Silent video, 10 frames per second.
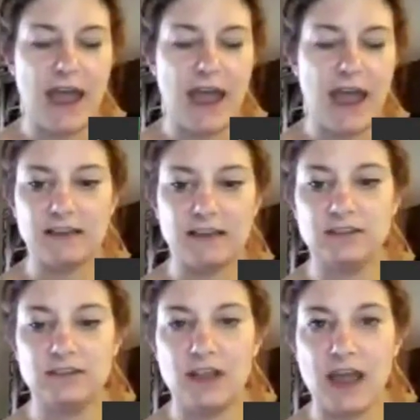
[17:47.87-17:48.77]
I
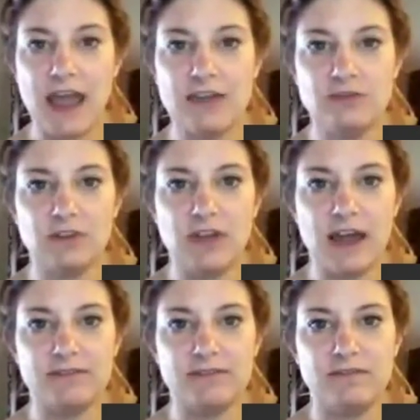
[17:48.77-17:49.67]
use a
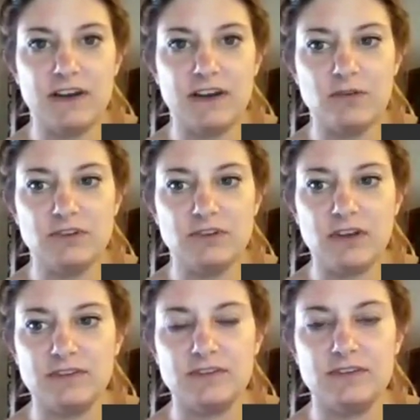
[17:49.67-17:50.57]
lot of the video
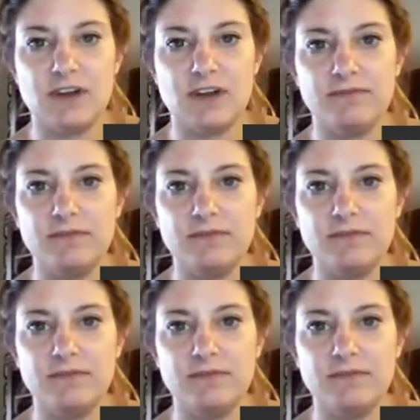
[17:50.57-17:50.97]
stills and stuff.